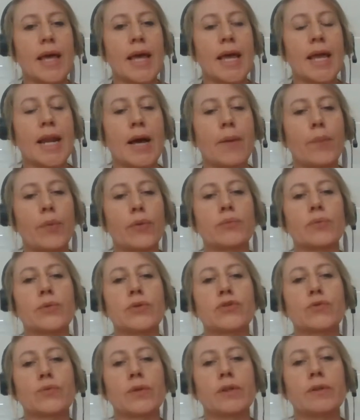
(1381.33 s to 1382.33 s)
And
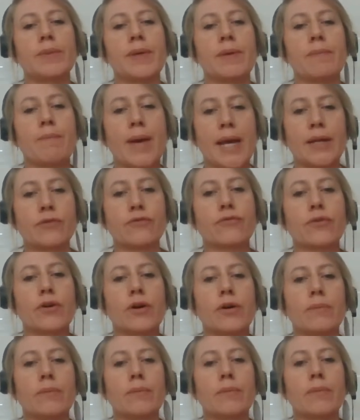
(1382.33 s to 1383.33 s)
appointments will be made
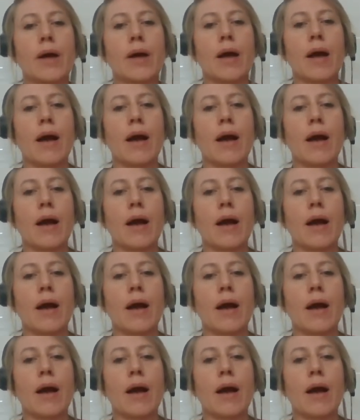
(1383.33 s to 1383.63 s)
from